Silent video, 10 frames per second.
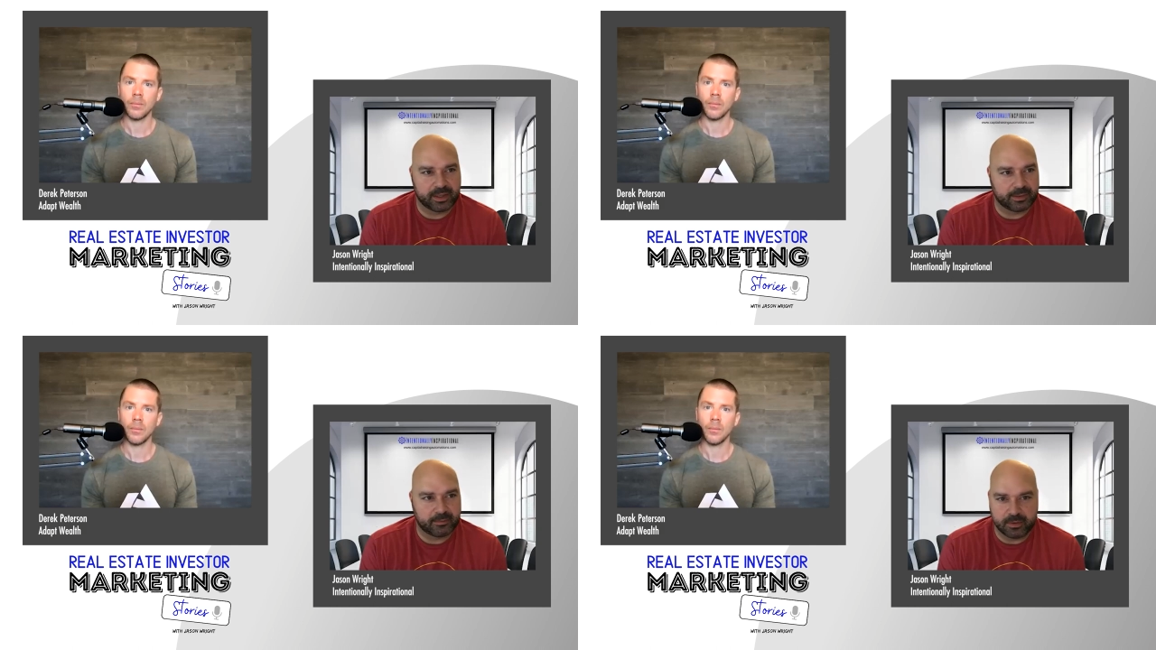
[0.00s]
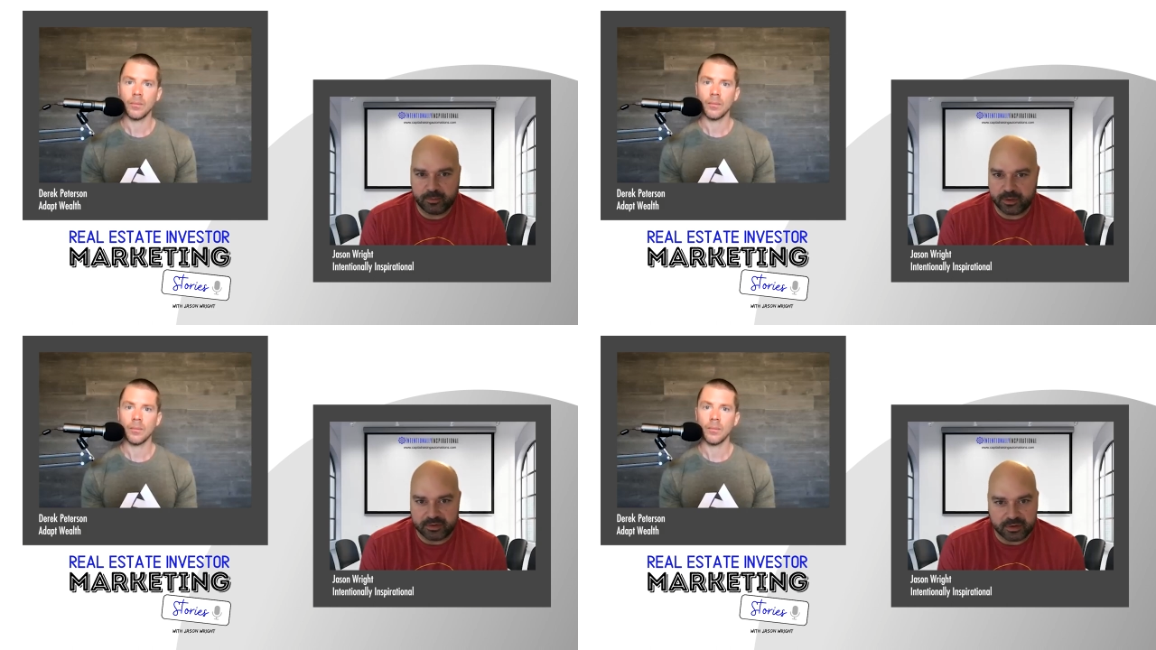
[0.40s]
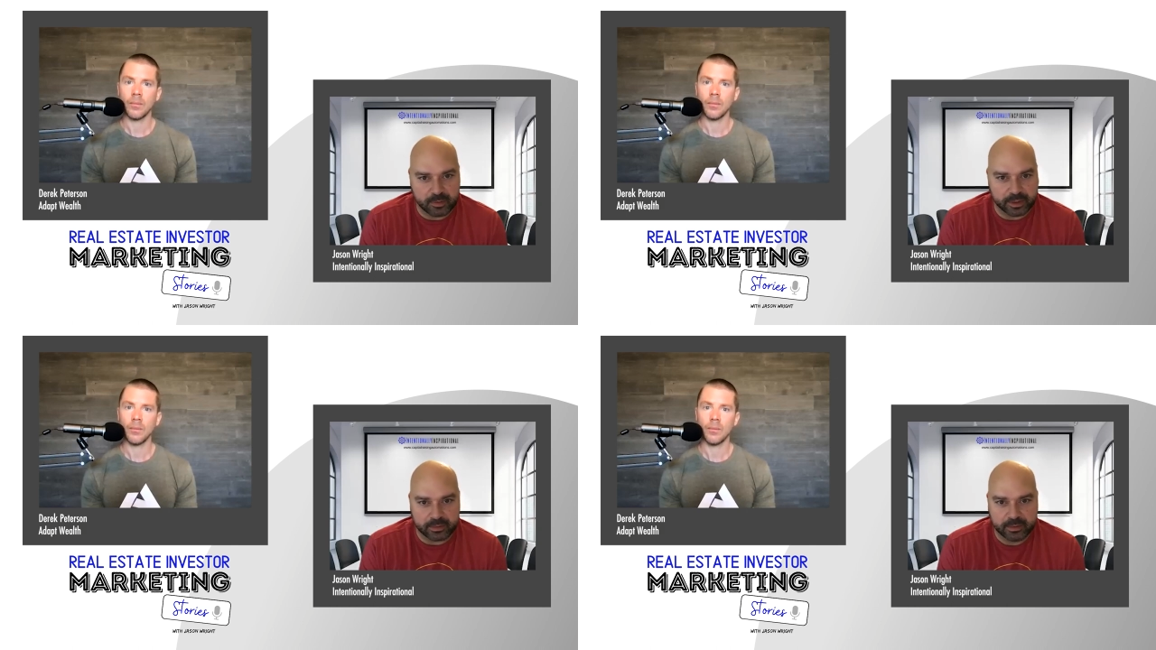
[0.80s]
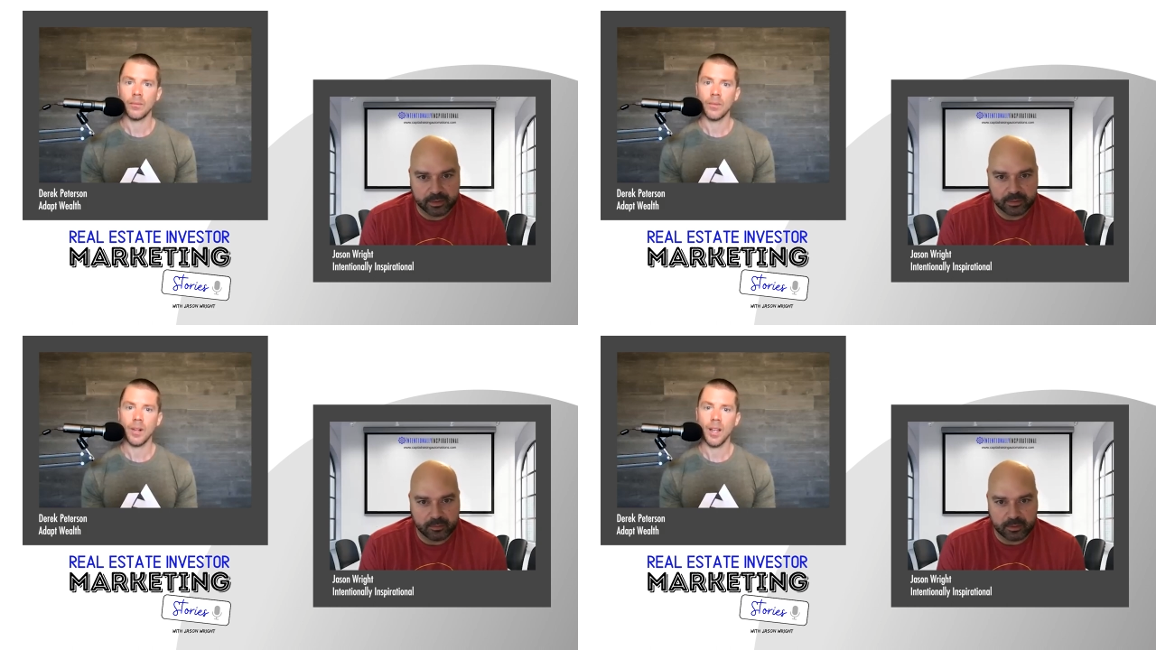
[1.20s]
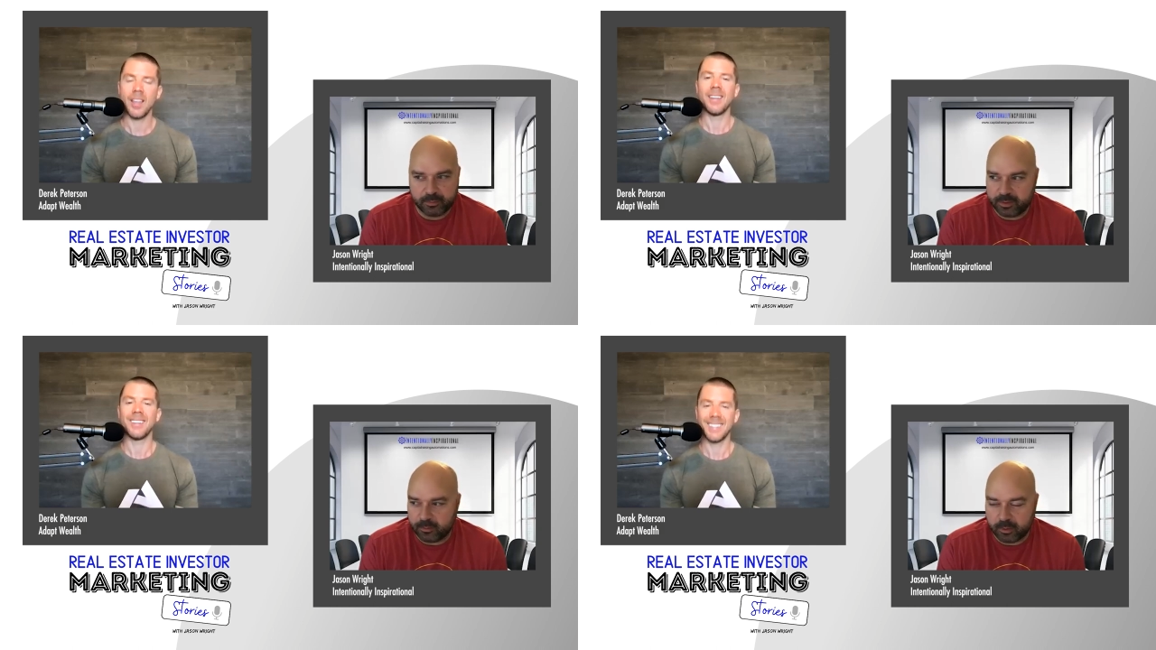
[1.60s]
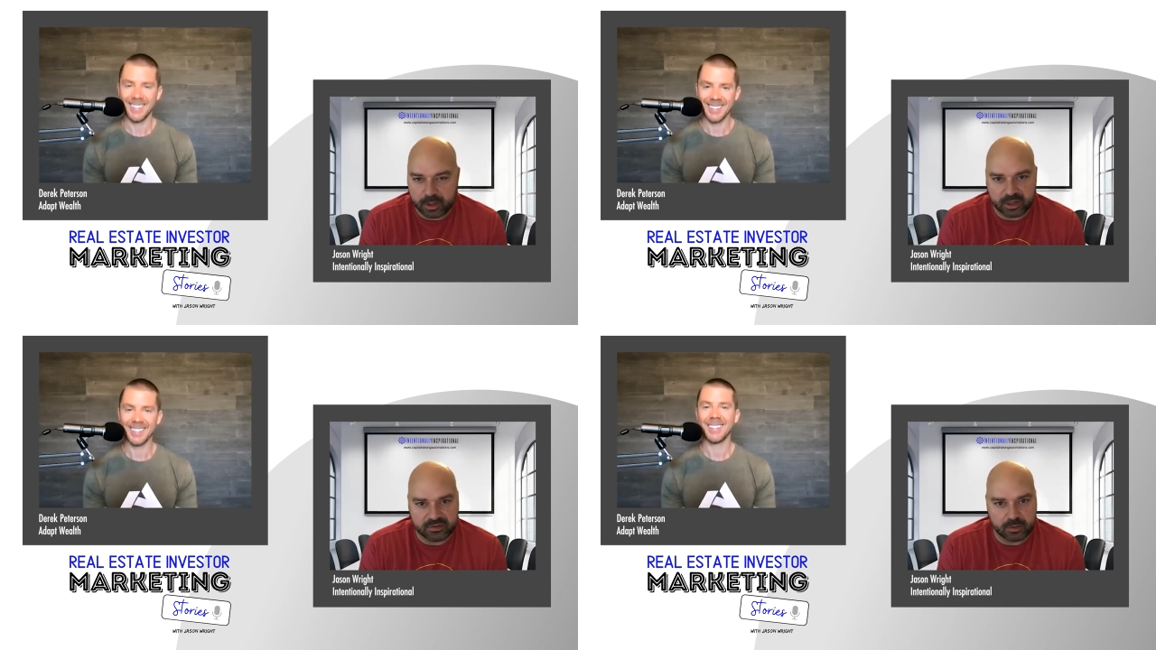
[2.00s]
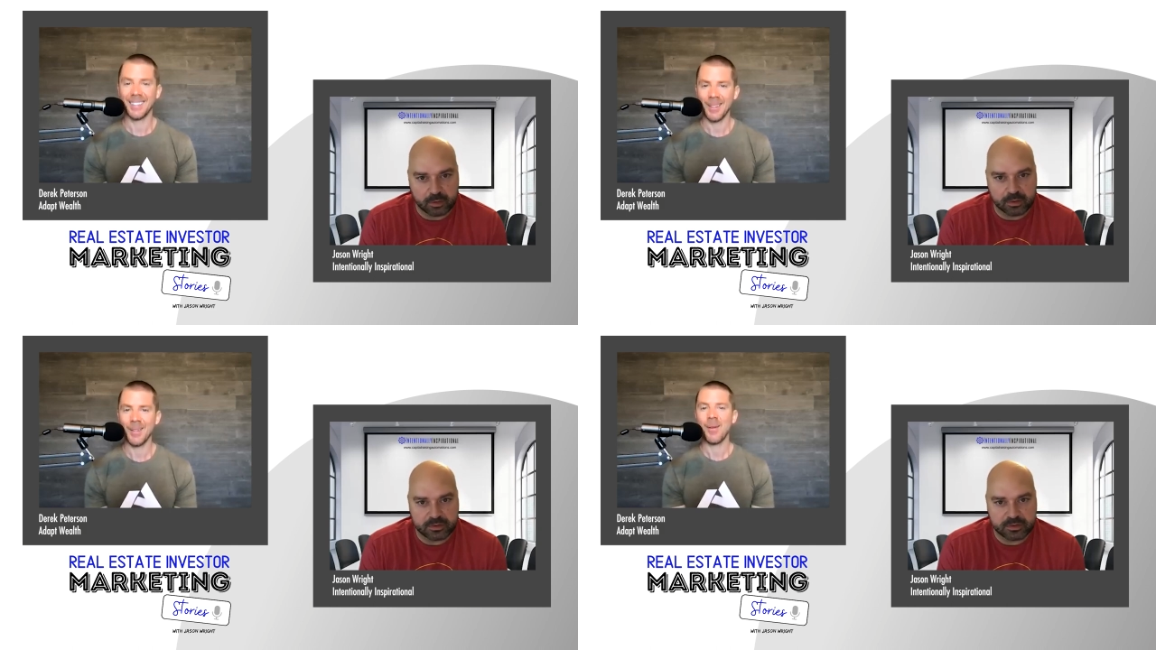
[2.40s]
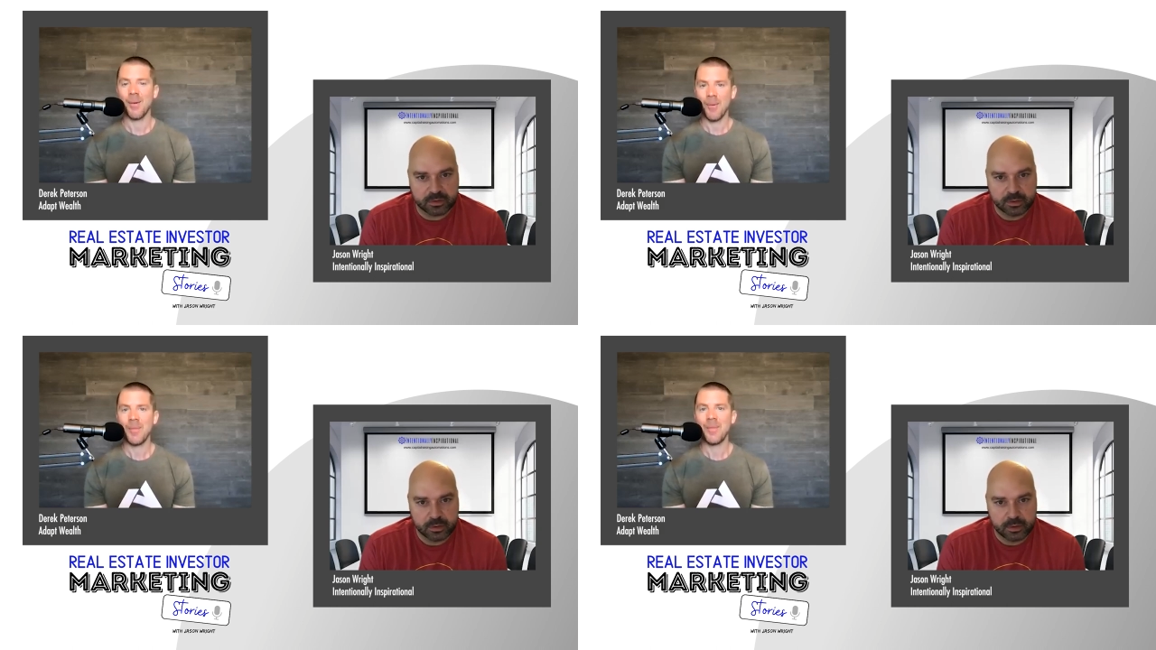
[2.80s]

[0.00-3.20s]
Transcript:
Speaker 1: Like, what are we doing? What are we working towards?